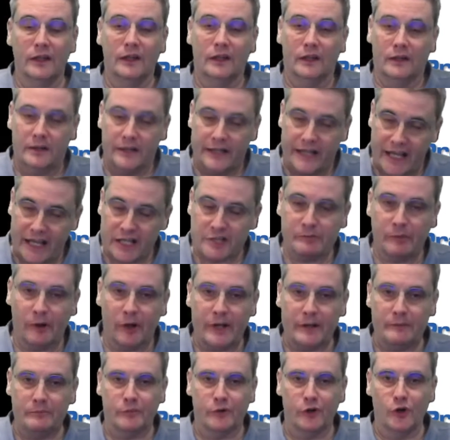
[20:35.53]
Yes,
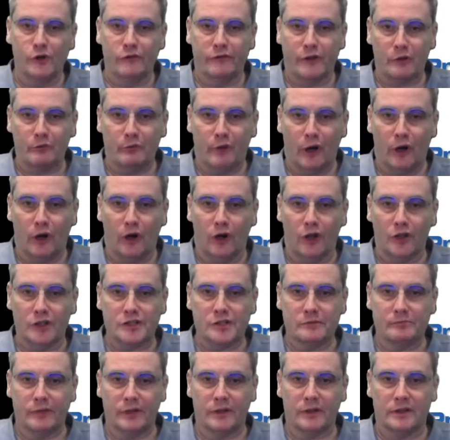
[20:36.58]
by improving parts,
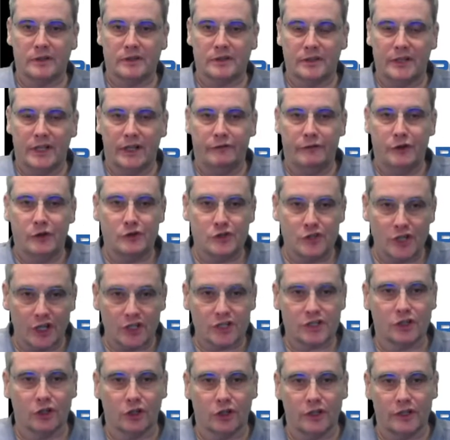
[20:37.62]
but if you
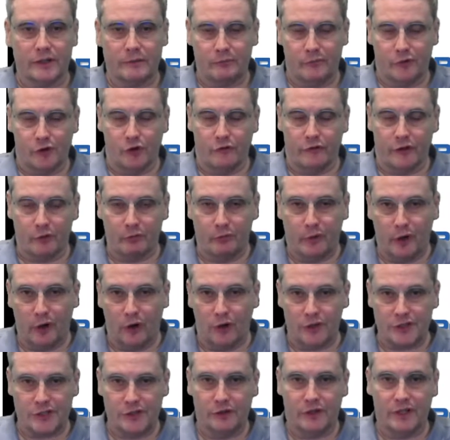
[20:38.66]
just look at improving
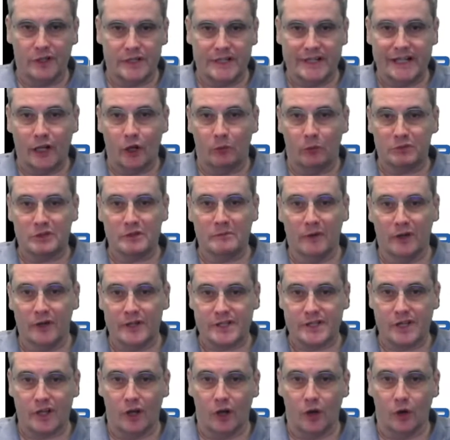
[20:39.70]
parts, you can de-optimize
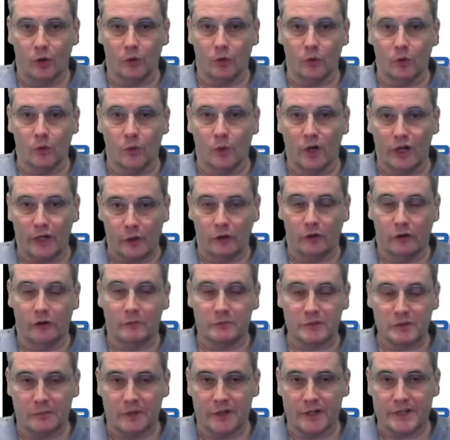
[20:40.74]
the whole while you're
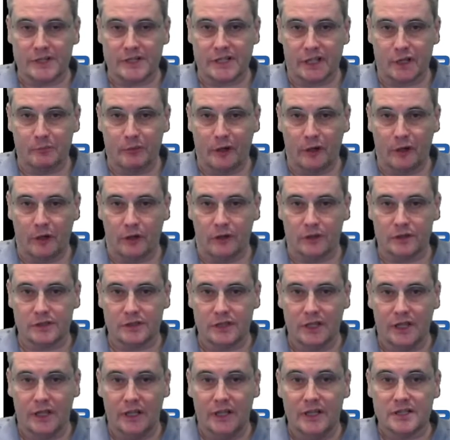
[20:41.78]
optimizing the parts.
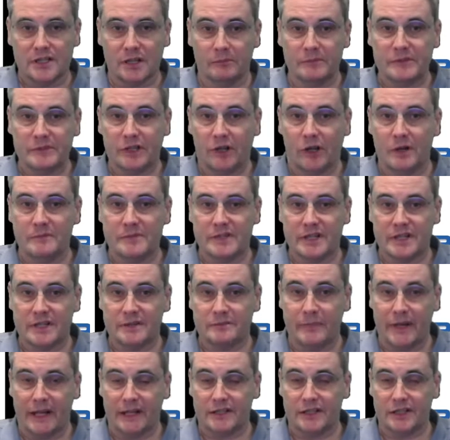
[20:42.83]
Sometimes it's
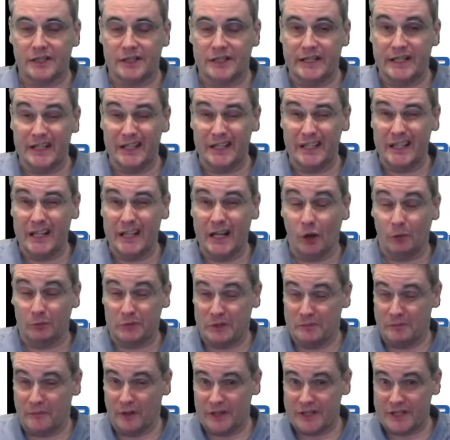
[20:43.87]
better to
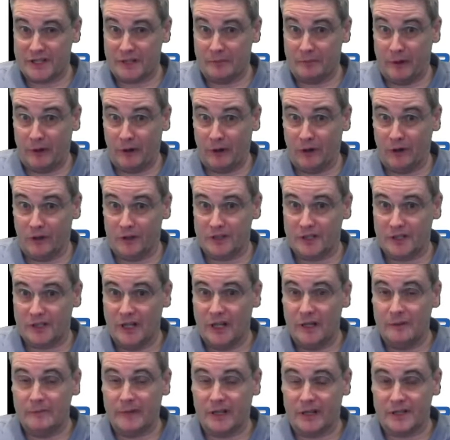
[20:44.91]
de-optimize the parts,
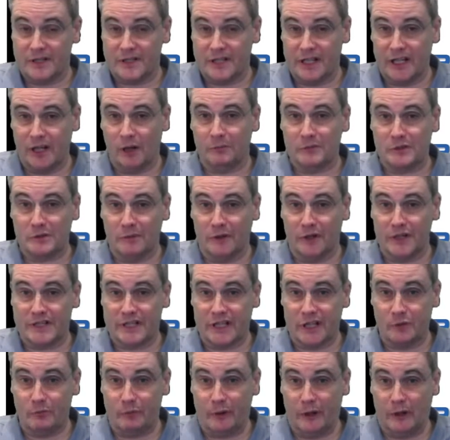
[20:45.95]
because
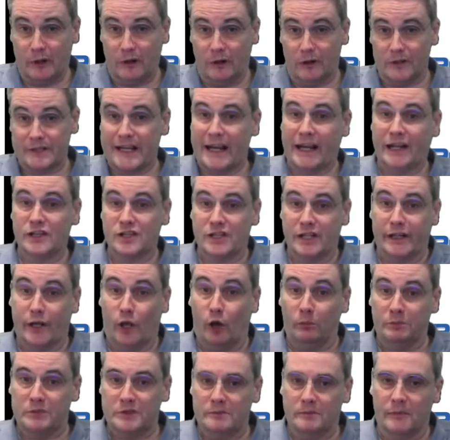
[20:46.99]
de-optimizing the parts actually
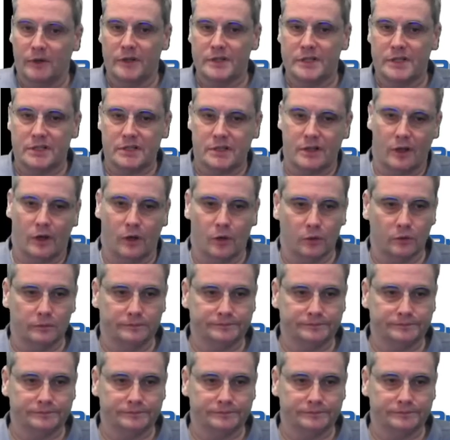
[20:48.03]
optimizes the whole.